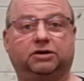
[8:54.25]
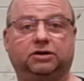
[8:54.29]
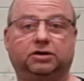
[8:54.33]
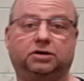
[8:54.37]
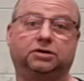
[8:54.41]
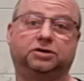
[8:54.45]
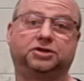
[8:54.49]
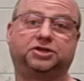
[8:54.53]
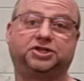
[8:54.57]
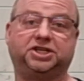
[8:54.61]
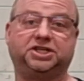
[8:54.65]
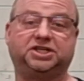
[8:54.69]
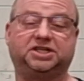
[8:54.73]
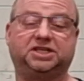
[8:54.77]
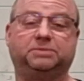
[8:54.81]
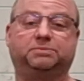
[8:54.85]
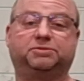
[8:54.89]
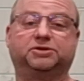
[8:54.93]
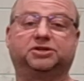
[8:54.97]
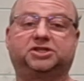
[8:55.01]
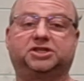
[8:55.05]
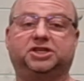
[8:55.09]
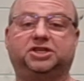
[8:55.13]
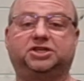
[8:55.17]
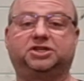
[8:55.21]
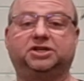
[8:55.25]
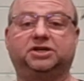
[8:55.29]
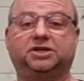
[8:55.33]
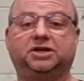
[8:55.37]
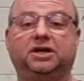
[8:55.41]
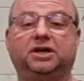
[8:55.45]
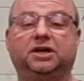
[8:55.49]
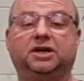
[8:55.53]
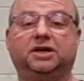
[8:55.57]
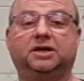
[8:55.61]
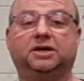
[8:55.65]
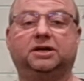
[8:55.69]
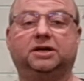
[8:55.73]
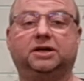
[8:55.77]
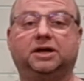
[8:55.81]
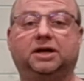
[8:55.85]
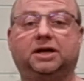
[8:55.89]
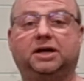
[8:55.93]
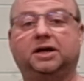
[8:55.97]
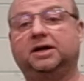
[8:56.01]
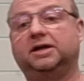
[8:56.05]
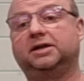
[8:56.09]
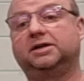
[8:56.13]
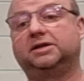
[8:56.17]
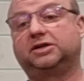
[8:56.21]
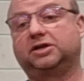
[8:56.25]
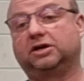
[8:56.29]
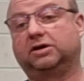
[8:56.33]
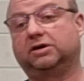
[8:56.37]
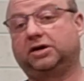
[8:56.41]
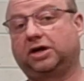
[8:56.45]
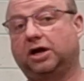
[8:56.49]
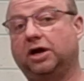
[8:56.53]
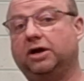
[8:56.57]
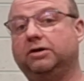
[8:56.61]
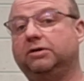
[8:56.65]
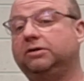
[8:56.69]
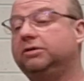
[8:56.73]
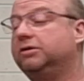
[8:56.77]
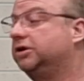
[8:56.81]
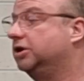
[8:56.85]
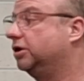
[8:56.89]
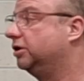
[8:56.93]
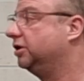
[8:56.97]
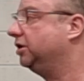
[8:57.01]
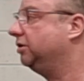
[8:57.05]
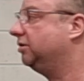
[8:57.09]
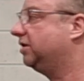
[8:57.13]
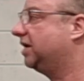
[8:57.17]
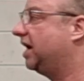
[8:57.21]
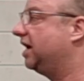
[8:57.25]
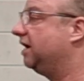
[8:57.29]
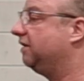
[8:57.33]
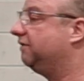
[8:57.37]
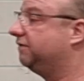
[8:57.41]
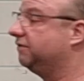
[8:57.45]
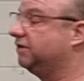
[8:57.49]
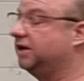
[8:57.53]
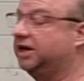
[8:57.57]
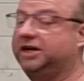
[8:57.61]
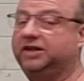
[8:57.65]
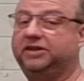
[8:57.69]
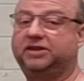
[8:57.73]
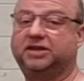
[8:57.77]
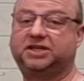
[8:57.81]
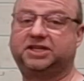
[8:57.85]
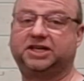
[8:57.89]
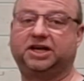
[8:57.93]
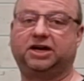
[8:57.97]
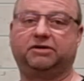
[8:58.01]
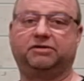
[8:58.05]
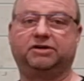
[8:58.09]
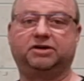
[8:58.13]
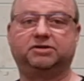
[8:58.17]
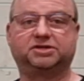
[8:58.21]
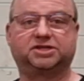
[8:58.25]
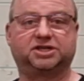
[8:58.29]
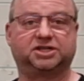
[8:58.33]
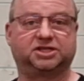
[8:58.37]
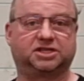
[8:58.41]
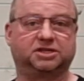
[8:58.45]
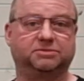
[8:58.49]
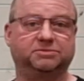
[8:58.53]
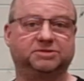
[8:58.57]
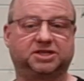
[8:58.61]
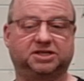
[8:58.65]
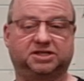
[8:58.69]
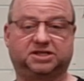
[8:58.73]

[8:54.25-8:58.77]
or gtprecision.co.uk for any of the DRO systems,